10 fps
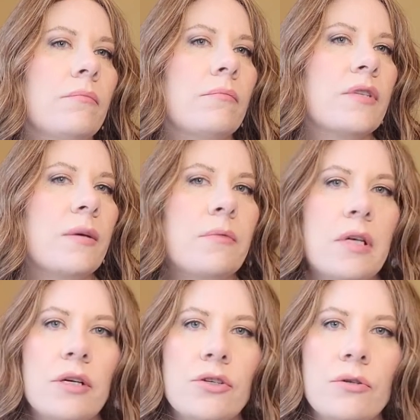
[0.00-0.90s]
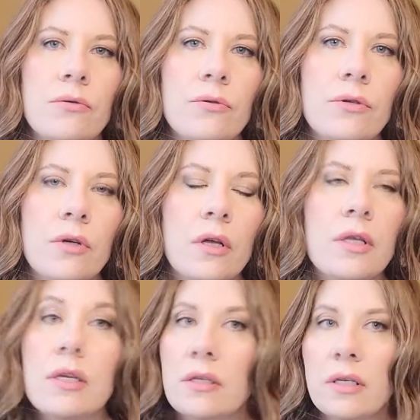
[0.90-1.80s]
some of the issues.
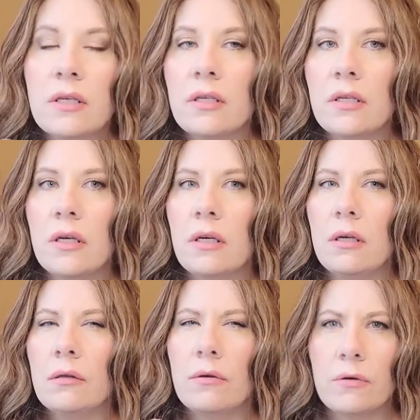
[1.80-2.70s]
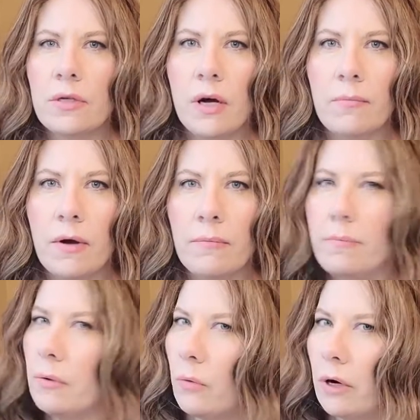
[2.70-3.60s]
This is the 3rd time
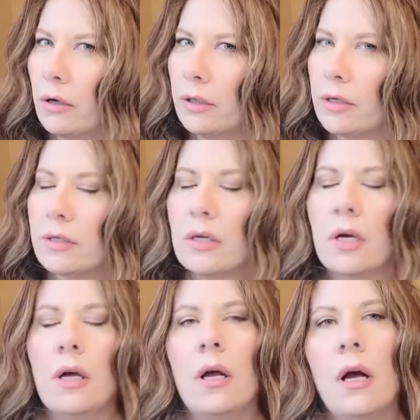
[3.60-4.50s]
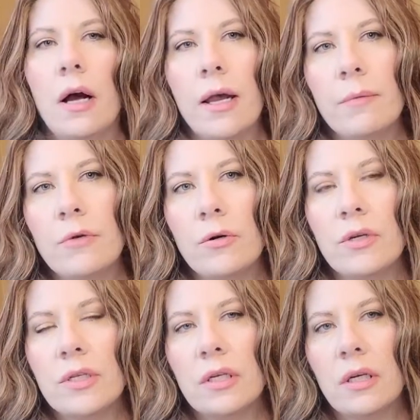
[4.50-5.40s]
I've been wearing this. I am
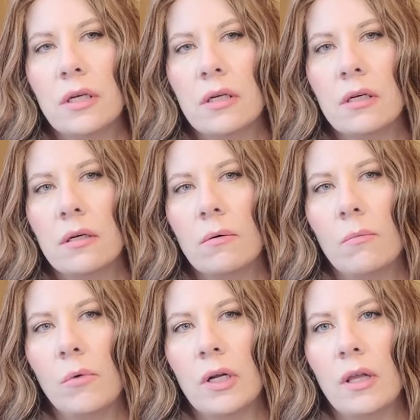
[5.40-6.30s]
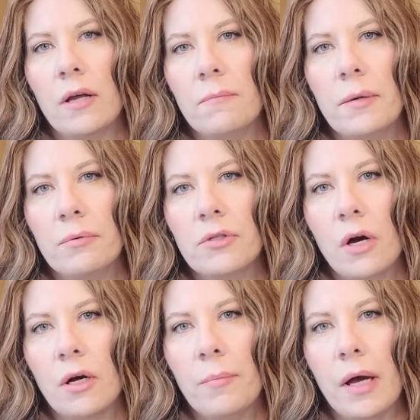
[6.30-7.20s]
noticing what a lot of people
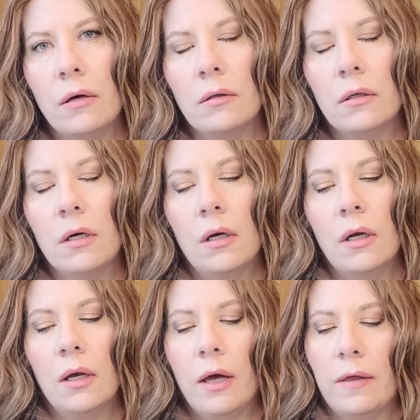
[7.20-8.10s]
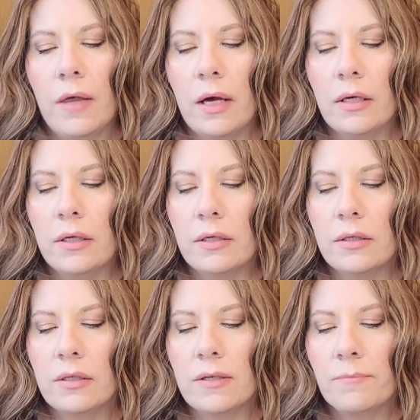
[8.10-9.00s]
talk about, and that
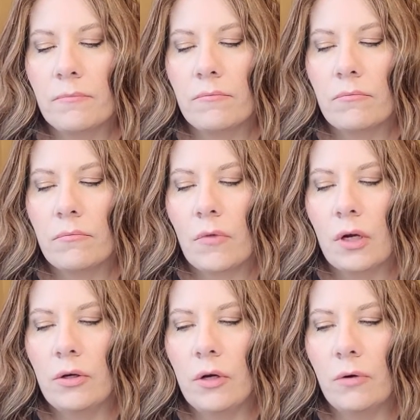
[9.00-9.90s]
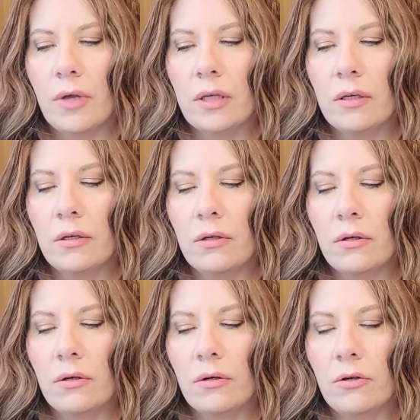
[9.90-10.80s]
is, you know, that
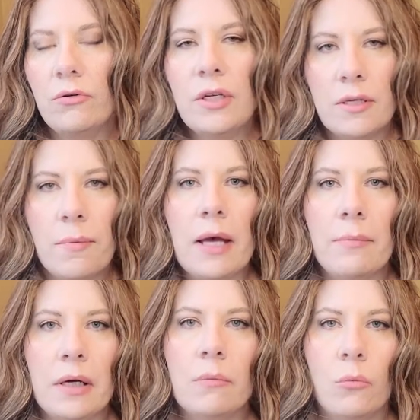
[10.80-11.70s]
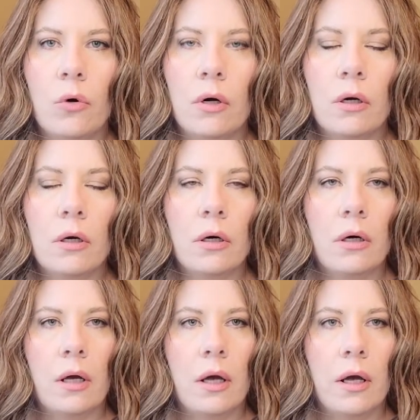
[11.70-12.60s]
you need to baby it more.
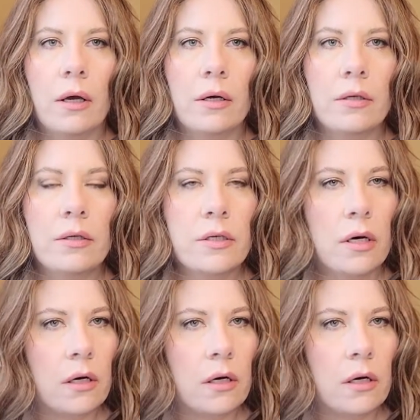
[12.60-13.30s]
And